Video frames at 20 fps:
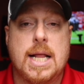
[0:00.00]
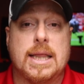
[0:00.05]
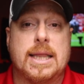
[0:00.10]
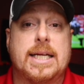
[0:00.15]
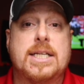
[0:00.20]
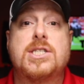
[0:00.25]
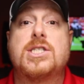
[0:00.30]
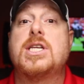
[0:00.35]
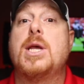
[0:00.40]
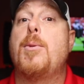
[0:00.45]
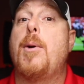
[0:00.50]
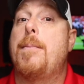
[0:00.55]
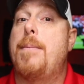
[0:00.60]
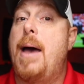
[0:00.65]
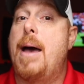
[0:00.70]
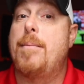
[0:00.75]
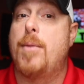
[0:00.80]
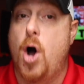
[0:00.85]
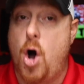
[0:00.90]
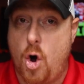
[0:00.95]
Let's see what
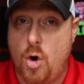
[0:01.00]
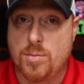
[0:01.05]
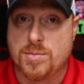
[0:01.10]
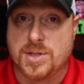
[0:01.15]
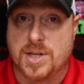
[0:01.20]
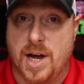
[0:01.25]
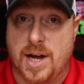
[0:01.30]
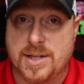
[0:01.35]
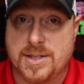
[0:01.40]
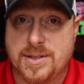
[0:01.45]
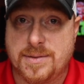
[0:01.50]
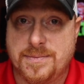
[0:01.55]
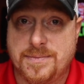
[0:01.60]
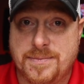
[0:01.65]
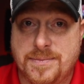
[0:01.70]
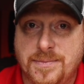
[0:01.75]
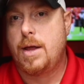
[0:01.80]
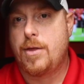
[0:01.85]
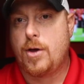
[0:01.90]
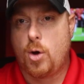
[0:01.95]
Pat Mahomes does.
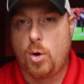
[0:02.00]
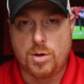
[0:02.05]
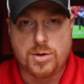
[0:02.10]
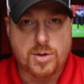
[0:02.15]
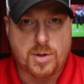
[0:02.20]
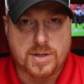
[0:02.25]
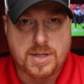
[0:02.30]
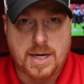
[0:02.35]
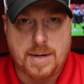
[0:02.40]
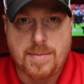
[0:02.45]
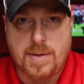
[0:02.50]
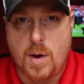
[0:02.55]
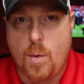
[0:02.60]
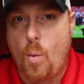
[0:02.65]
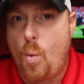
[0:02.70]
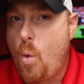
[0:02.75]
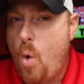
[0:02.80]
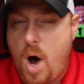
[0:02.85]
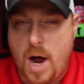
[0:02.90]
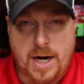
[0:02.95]
Now, the Colts are a team
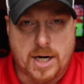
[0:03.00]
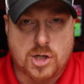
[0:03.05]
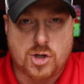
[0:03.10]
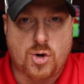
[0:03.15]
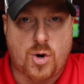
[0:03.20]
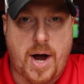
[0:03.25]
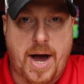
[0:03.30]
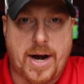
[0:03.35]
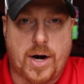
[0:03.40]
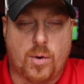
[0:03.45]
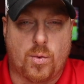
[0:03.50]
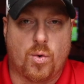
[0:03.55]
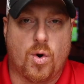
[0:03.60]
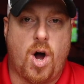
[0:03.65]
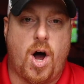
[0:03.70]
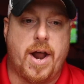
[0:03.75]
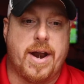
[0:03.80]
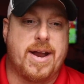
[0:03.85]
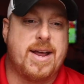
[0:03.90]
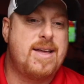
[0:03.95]
that want to try to
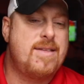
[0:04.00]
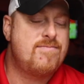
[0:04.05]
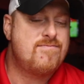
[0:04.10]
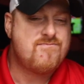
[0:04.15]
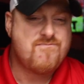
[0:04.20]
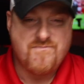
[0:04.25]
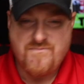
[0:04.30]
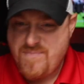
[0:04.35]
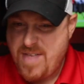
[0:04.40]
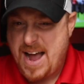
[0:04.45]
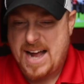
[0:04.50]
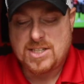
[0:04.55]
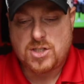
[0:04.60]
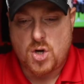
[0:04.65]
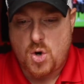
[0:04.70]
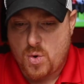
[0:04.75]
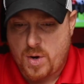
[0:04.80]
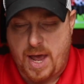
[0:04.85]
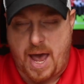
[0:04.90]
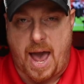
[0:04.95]
run, and that's
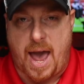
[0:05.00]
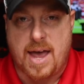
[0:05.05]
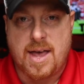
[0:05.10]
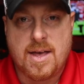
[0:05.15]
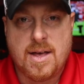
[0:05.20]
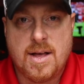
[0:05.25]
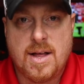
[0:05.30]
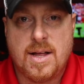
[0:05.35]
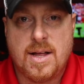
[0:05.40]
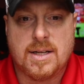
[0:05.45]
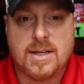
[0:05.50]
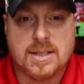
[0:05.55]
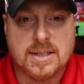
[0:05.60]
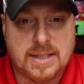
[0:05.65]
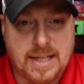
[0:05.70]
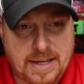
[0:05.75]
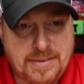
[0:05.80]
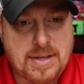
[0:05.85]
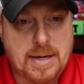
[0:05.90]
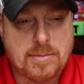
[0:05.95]
okay.
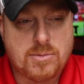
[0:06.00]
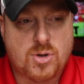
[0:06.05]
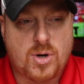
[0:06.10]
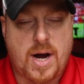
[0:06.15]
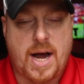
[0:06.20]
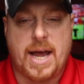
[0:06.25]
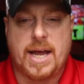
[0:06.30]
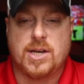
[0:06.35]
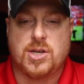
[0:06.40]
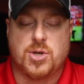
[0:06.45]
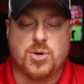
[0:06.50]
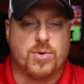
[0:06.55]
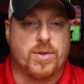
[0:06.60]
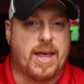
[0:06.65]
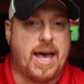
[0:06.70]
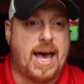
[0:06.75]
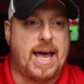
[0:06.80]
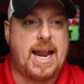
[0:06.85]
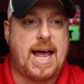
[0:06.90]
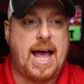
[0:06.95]
Let them try and do
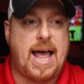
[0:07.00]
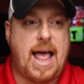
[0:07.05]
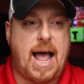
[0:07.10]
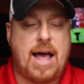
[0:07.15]
that.